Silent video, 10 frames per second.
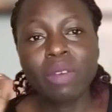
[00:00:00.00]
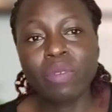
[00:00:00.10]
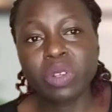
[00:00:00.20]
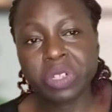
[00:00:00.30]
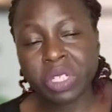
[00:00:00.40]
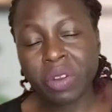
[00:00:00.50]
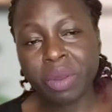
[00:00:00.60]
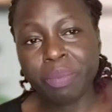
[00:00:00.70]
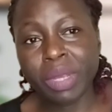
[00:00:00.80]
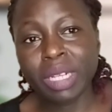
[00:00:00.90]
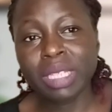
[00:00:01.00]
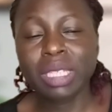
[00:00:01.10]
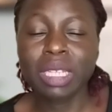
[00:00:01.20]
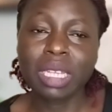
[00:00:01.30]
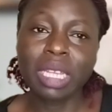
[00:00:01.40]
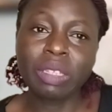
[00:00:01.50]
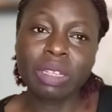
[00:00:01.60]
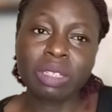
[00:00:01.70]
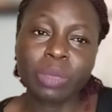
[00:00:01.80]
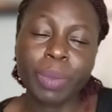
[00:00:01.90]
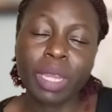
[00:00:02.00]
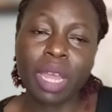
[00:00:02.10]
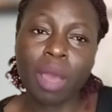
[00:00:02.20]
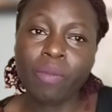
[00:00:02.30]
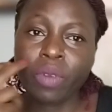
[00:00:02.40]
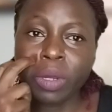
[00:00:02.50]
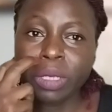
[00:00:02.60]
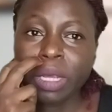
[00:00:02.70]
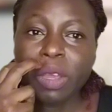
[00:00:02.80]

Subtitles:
For treasury bills, interest is paid upfront.